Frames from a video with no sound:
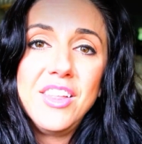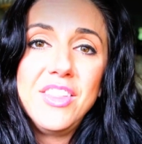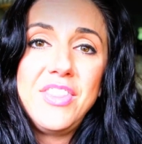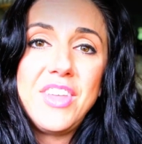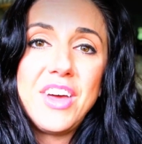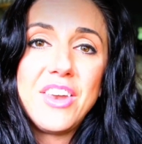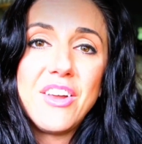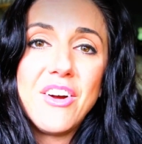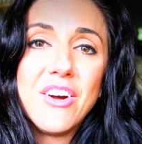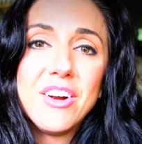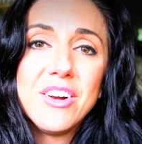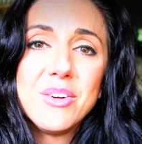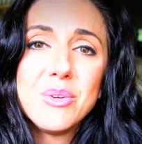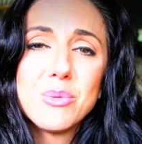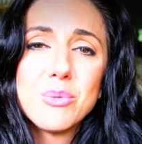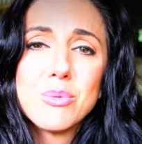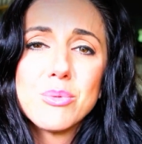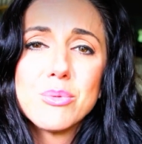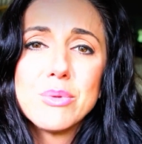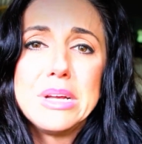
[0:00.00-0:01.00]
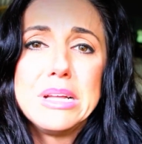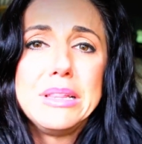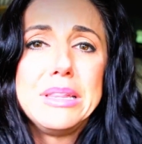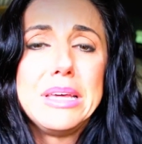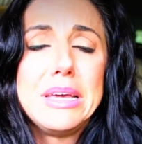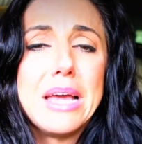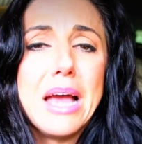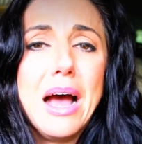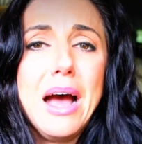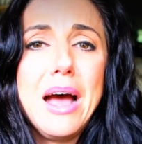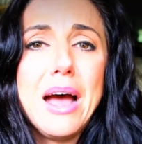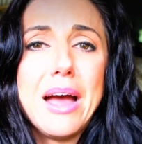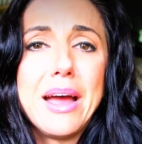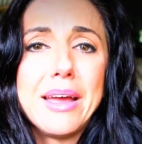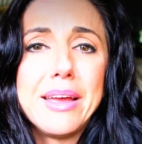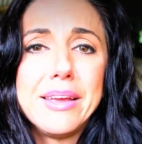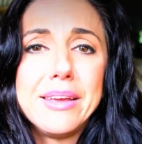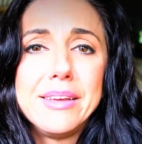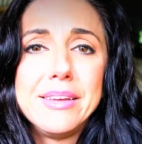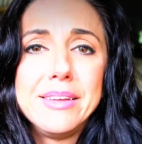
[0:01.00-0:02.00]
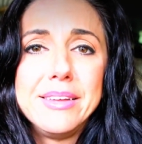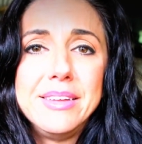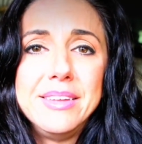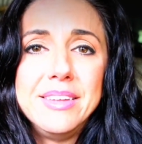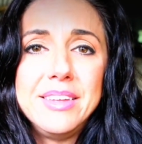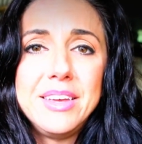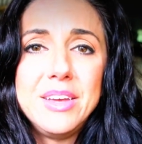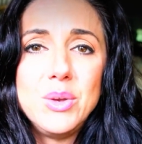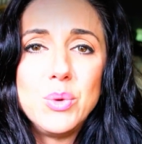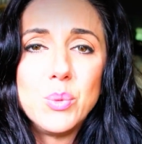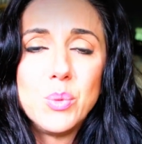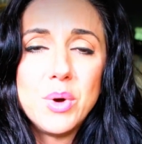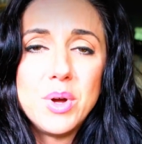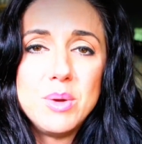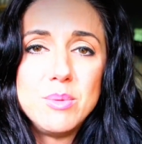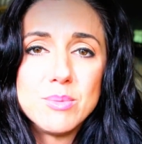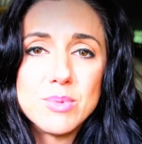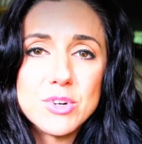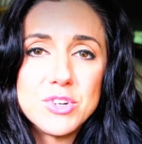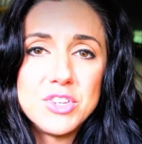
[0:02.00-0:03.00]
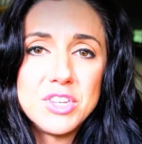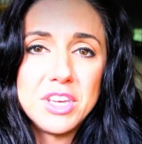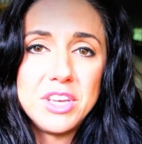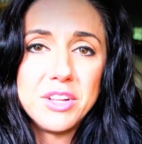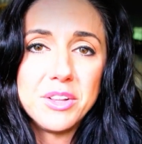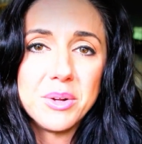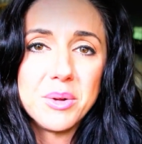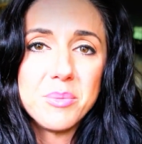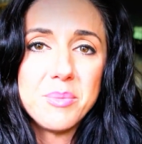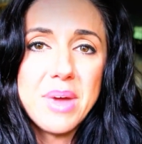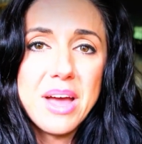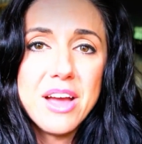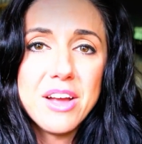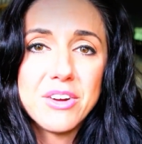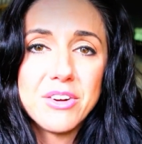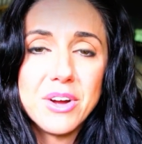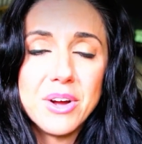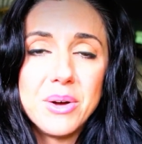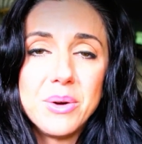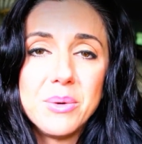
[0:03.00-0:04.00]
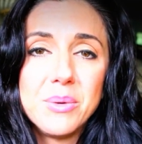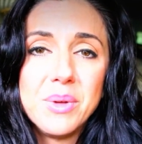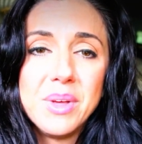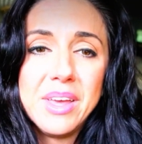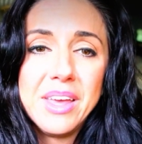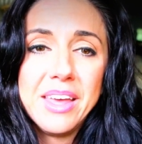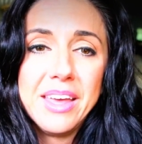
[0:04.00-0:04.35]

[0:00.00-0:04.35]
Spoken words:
that aren't really high in one particular macro.